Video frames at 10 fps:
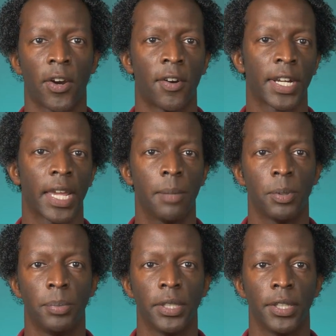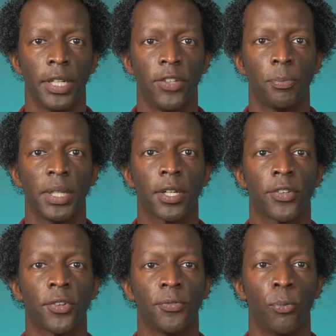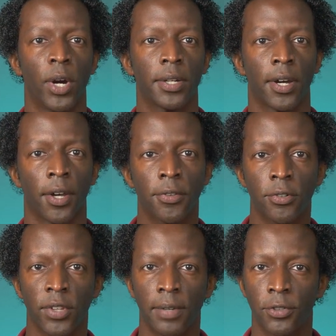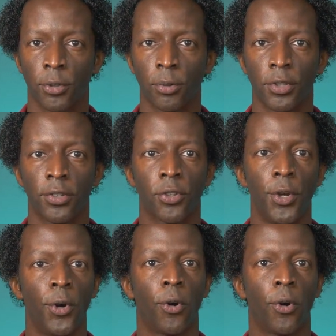our capabilities because of what others have told us